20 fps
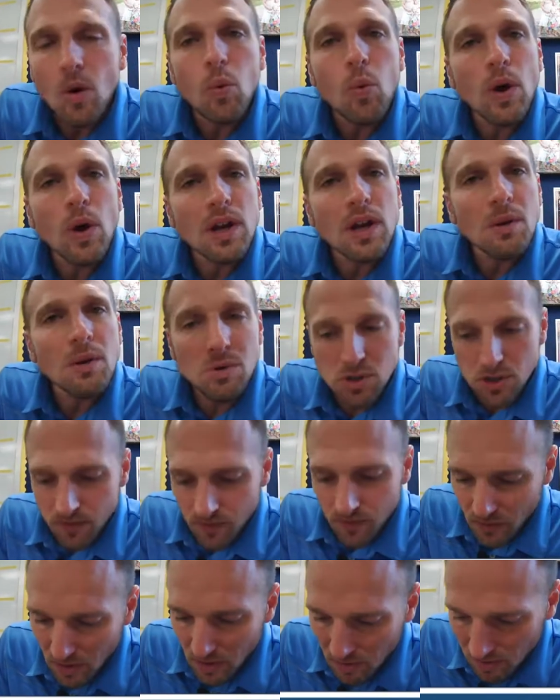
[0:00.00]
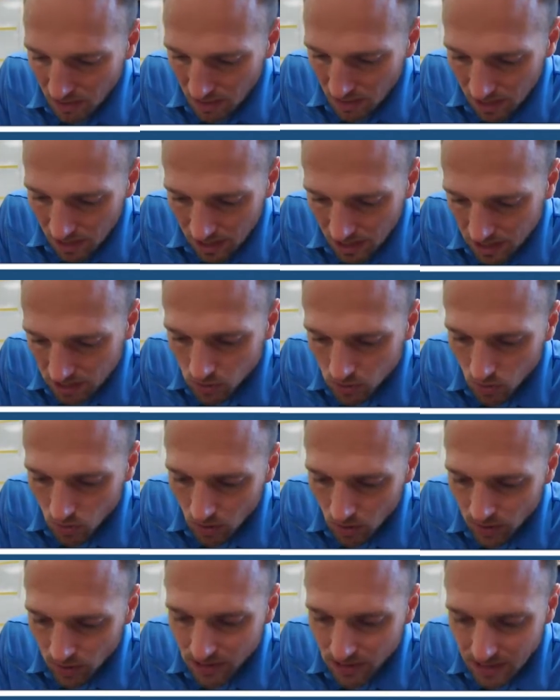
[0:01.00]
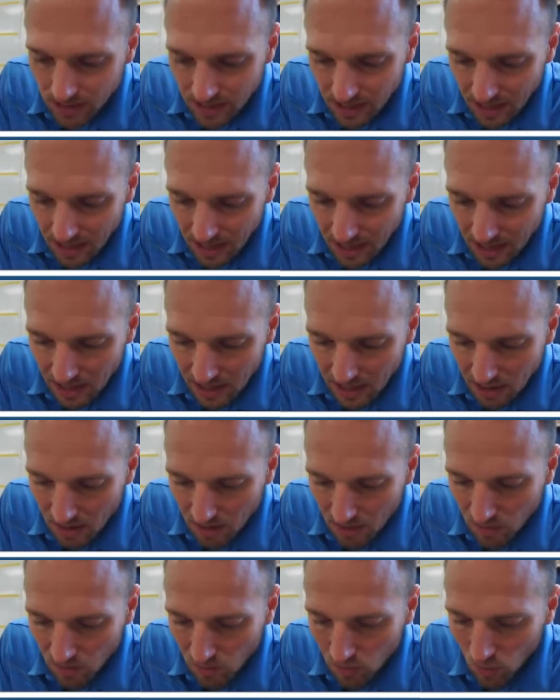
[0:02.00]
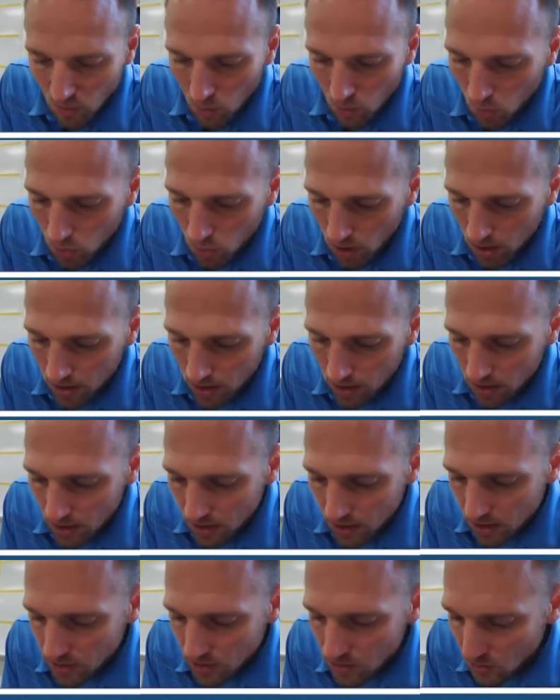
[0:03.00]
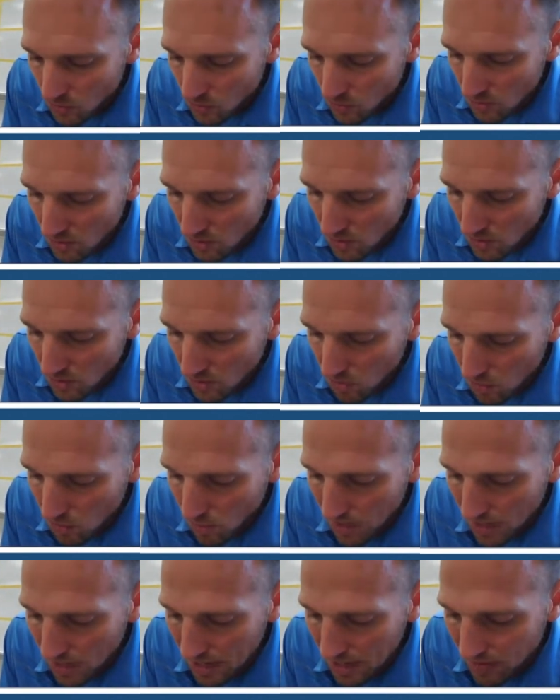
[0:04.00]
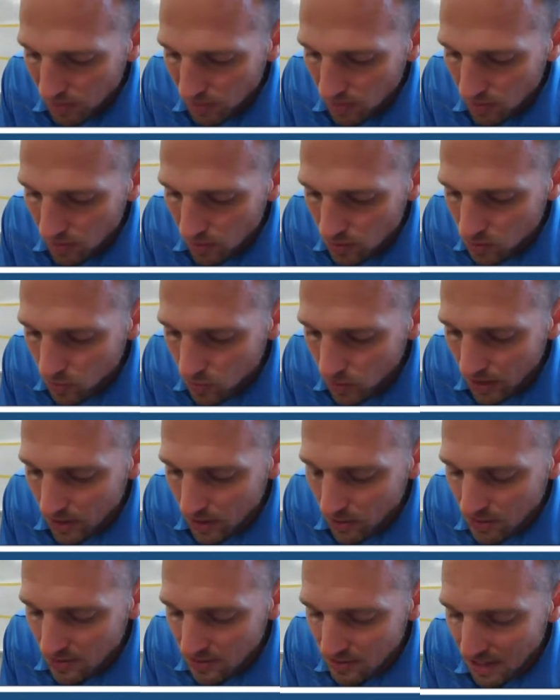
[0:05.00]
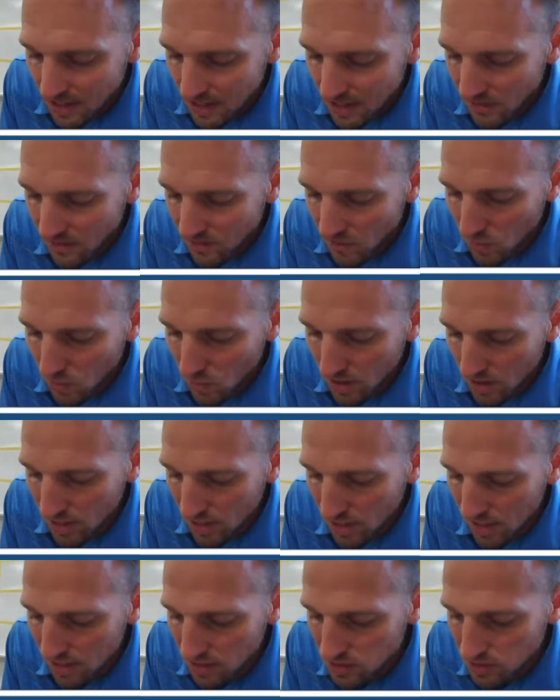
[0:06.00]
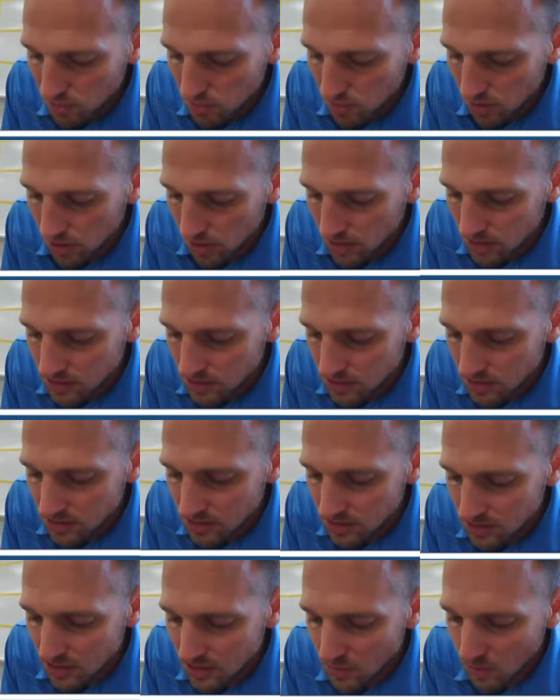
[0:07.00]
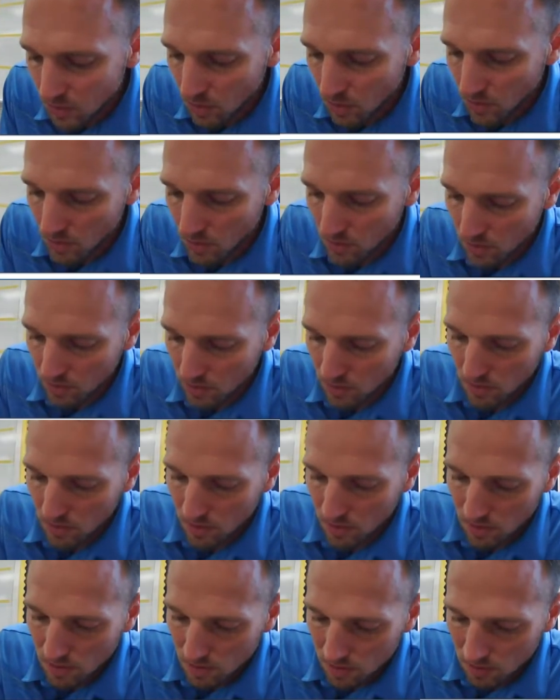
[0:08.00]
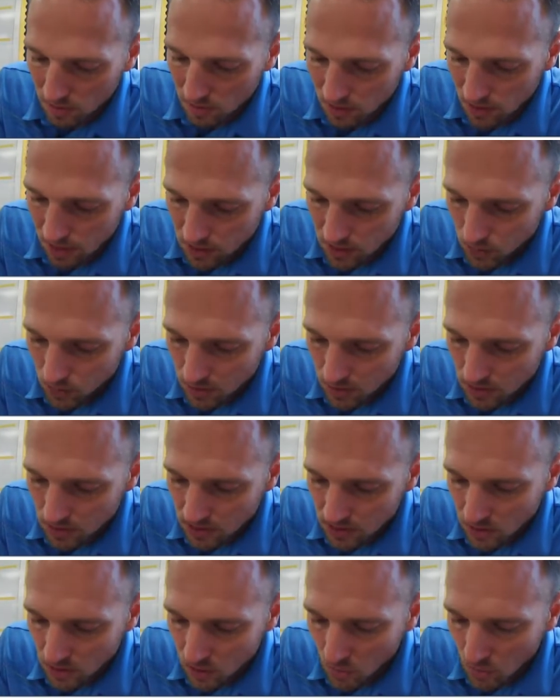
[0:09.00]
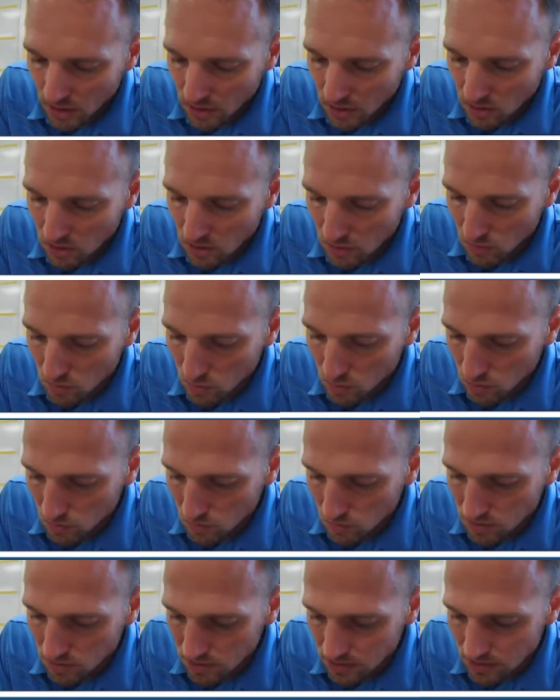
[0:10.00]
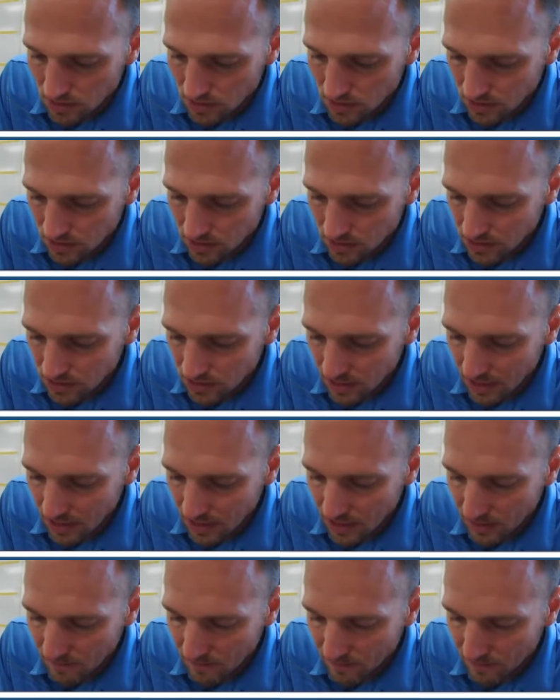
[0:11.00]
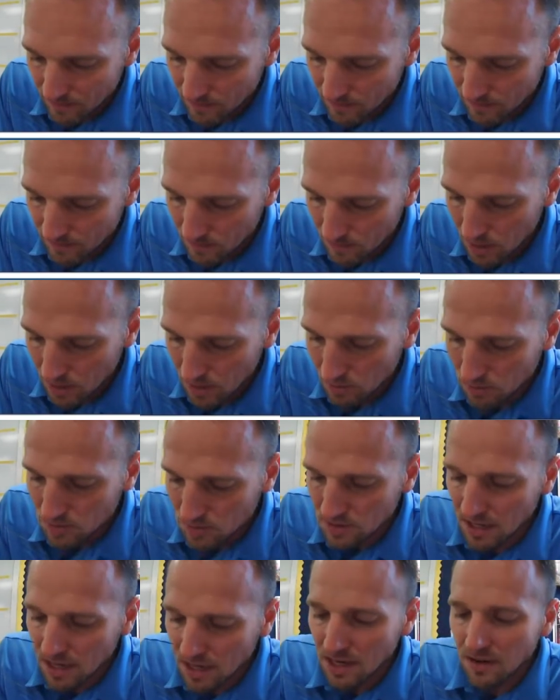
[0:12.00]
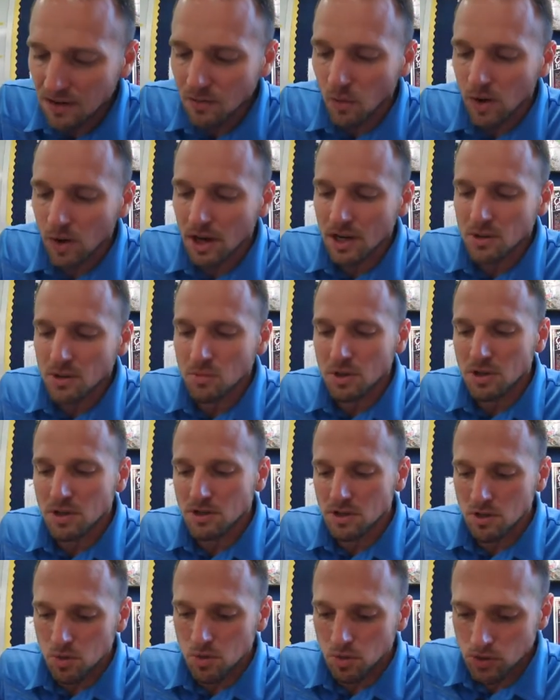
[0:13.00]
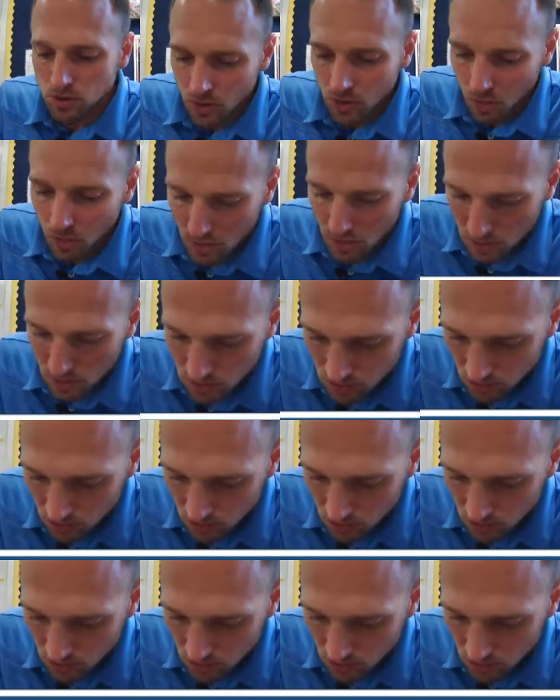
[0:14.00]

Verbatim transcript: What number's in front of the x? Well, that's a negative 1. So really what we have here is y equals negative 1x plus 0. That's what this equation is really saying. y equals negative 1x plus 0. So we're going to